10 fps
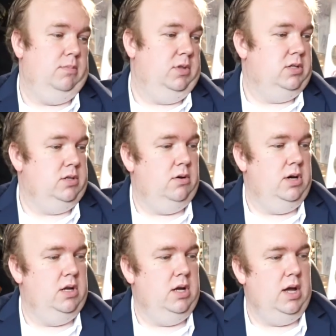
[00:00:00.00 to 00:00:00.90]
let's go
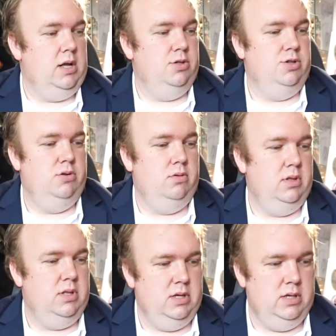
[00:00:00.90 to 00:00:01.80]
ahead and do
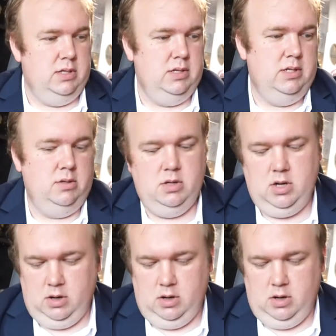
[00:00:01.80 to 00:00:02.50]
this.